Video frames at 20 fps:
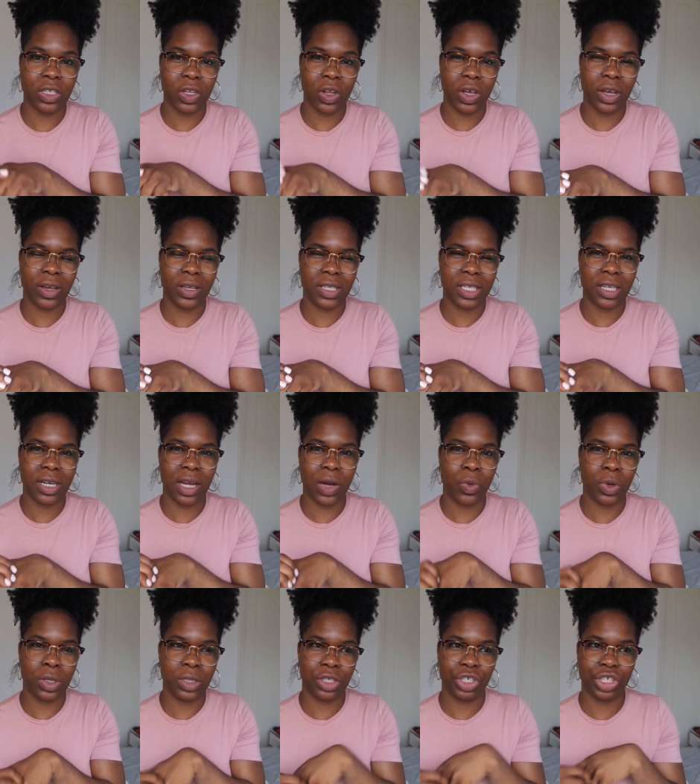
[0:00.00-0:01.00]
So like I said, I
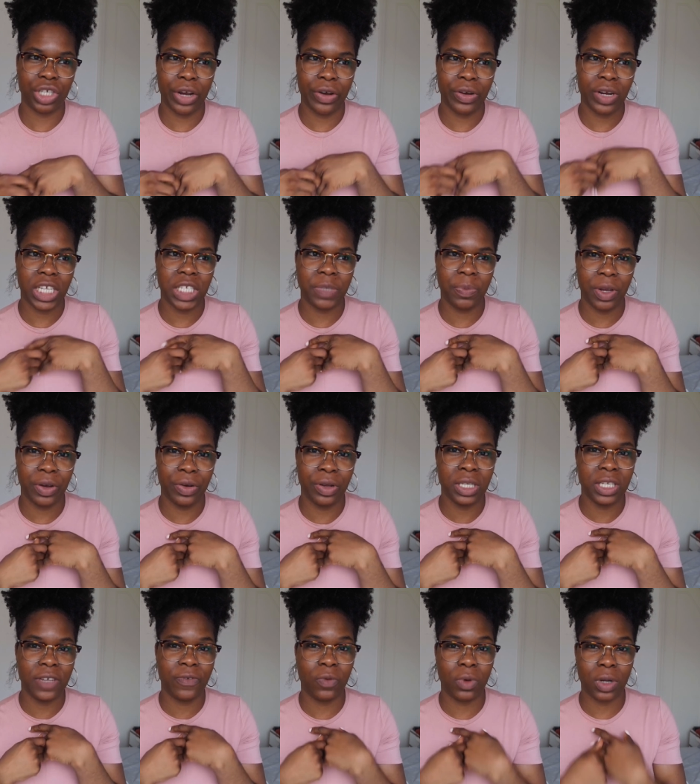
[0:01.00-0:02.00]
want to share an
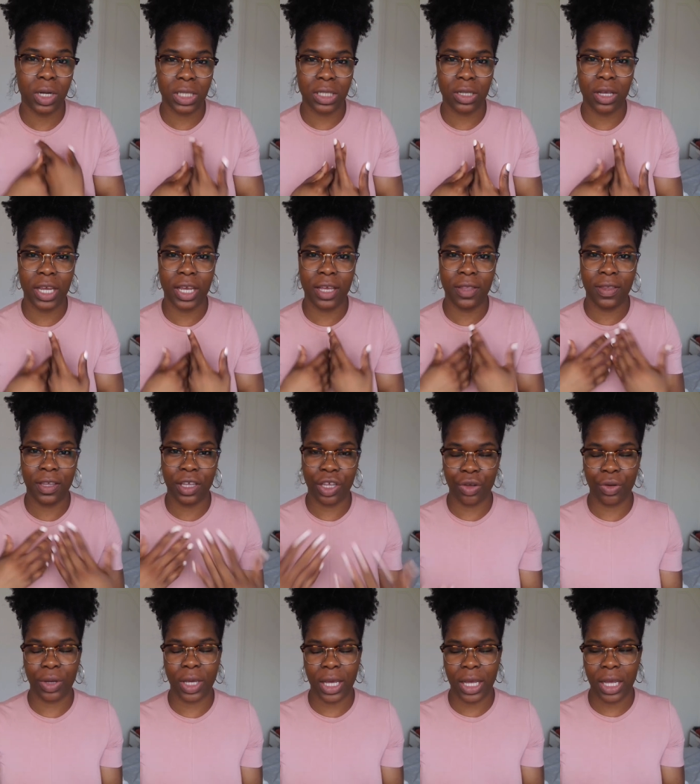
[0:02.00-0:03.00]
experience of what it's like in
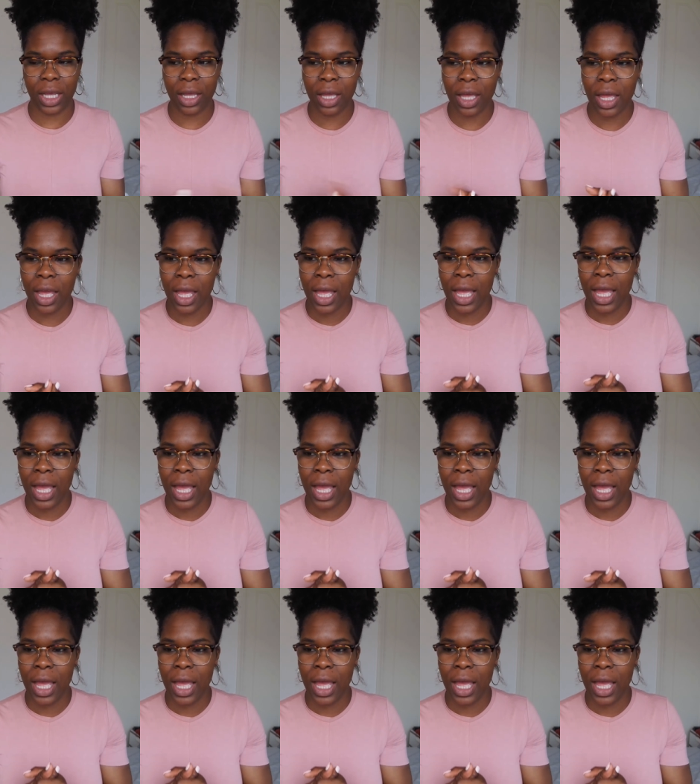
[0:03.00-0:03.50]
the UK.